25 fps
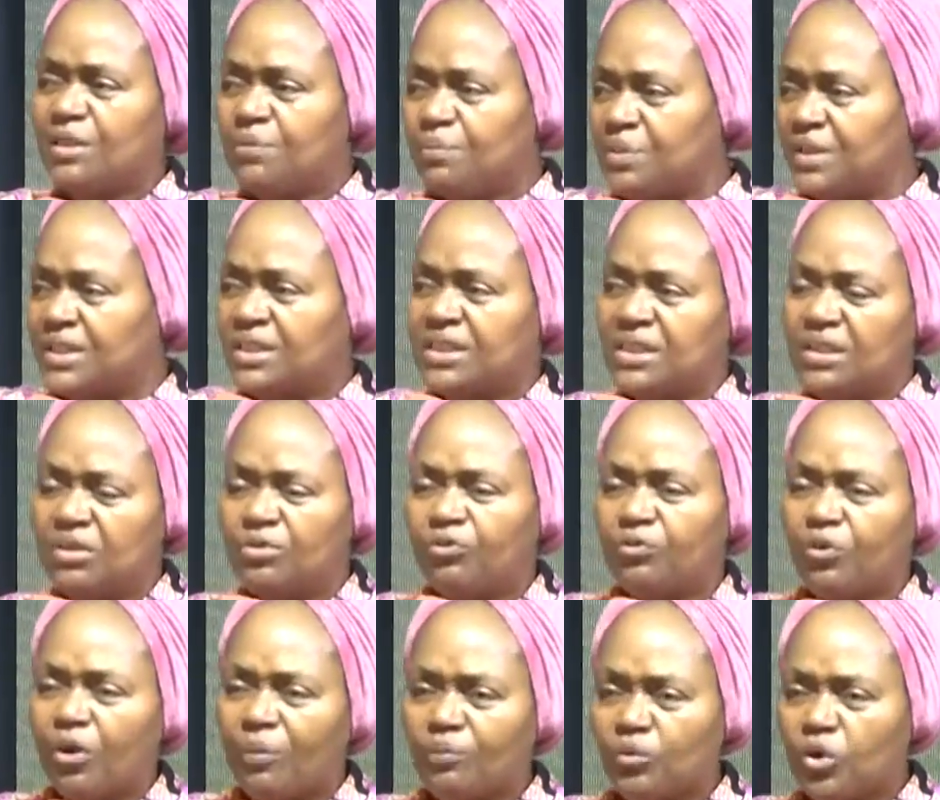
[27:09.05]
Let it
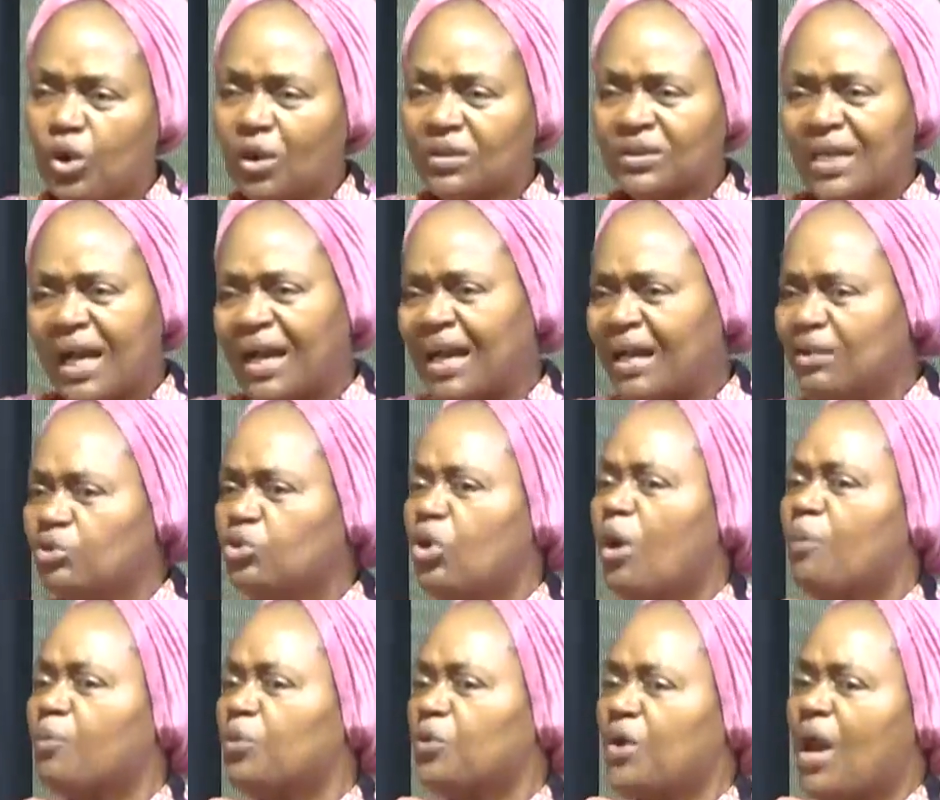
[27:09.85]
be sealed from the
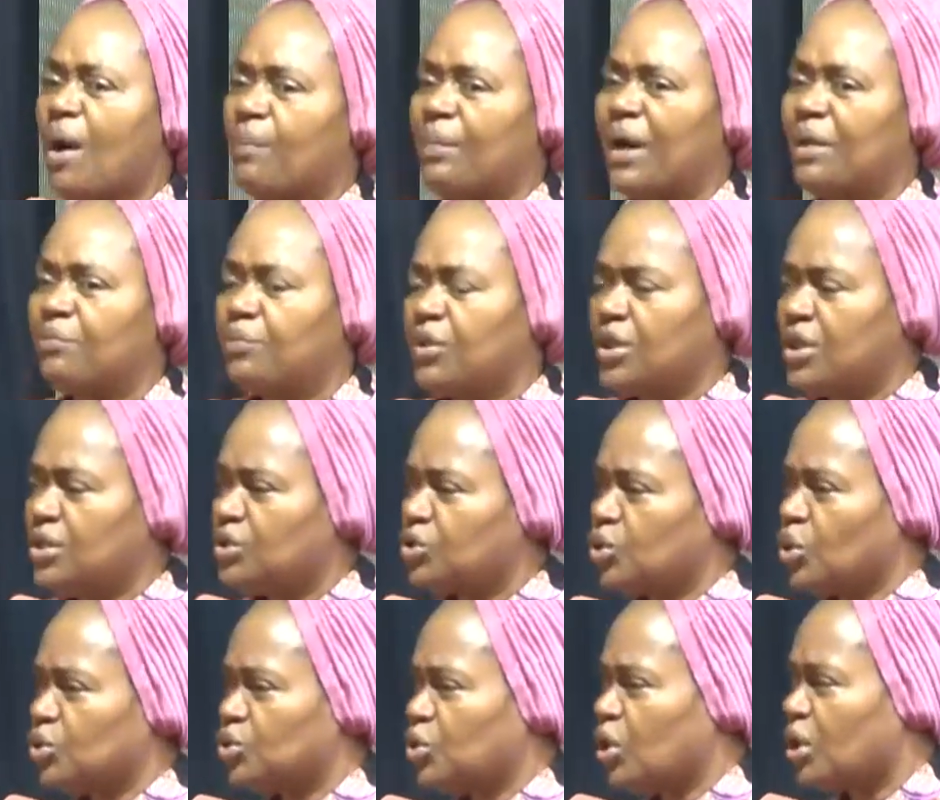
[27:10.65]
altar. Can you open your
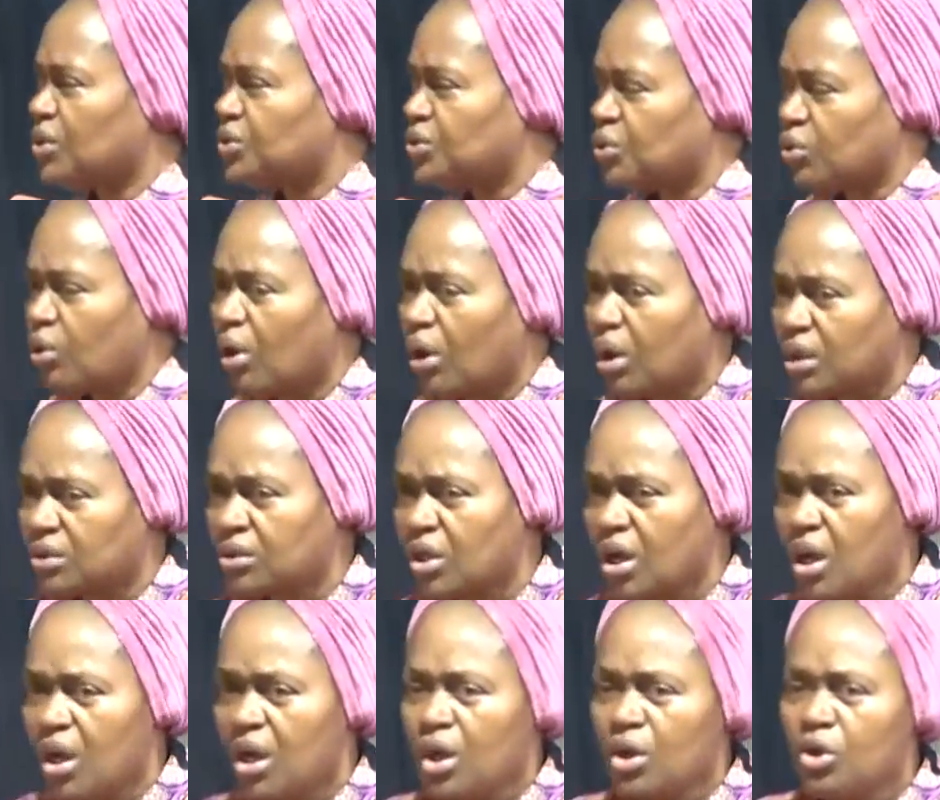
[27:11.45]
mouth, begin to talk to
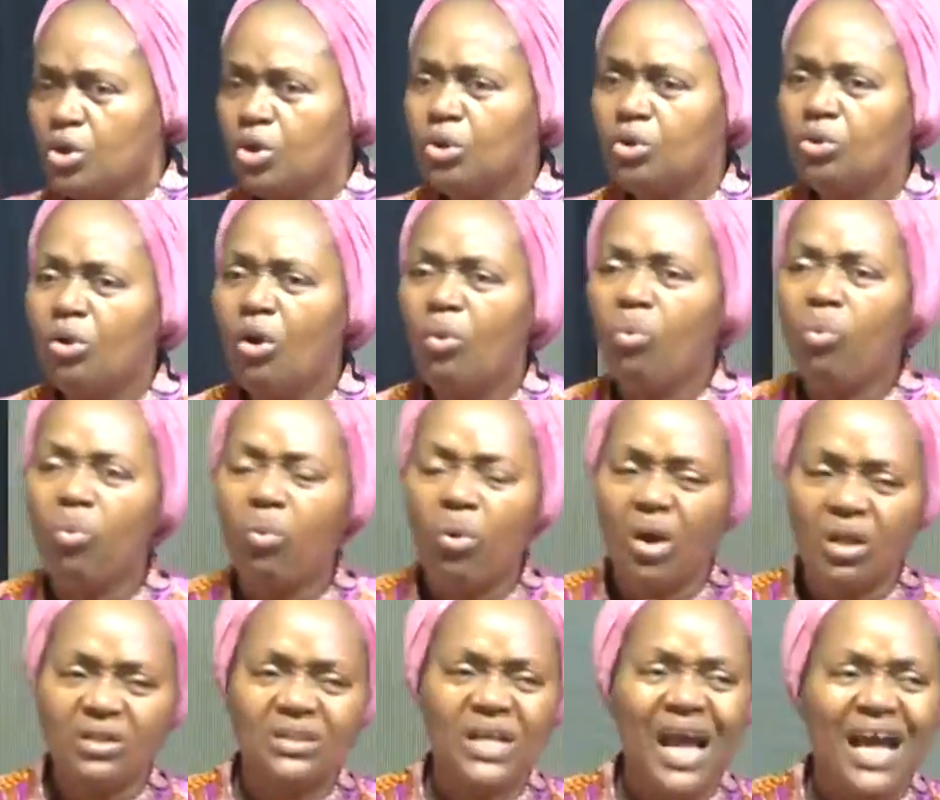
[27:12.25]
God? You
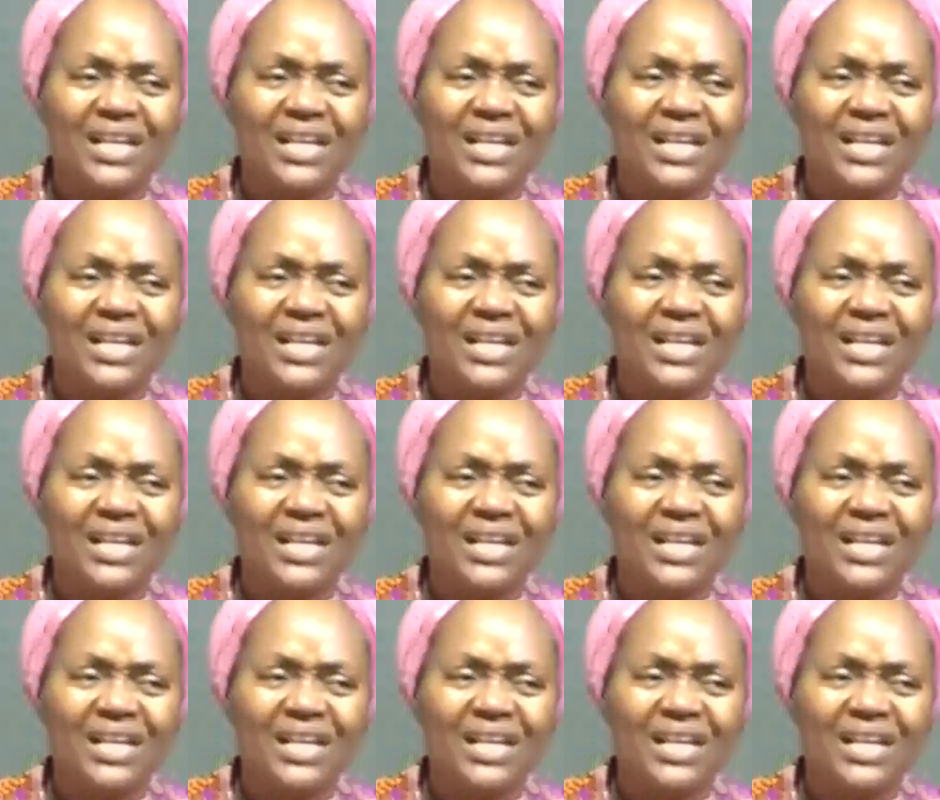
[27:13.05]
know